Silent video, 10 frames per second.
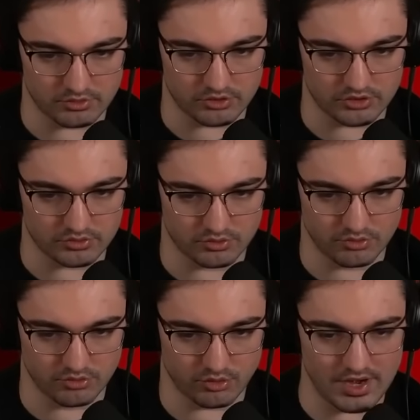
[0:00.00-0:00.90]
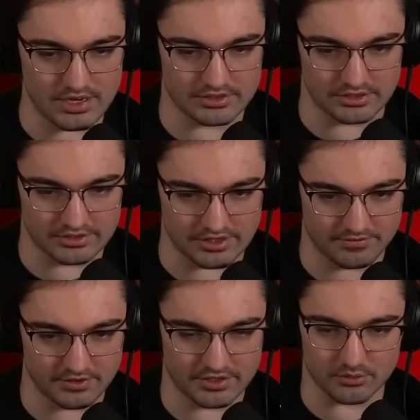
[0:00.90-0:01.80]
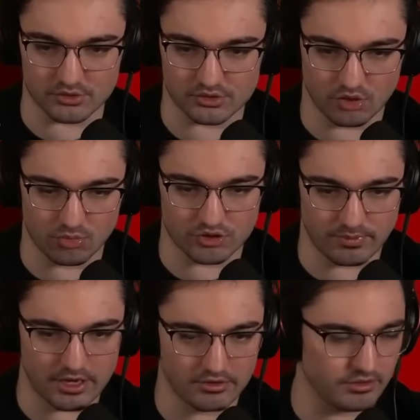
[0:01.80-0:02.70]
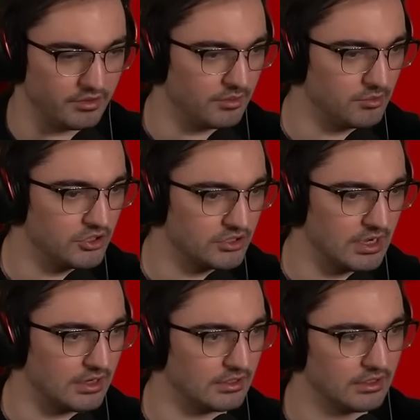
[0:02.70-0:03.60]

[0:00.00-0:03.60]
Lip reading: which is crazy because I feel like it was so much better, and then we just got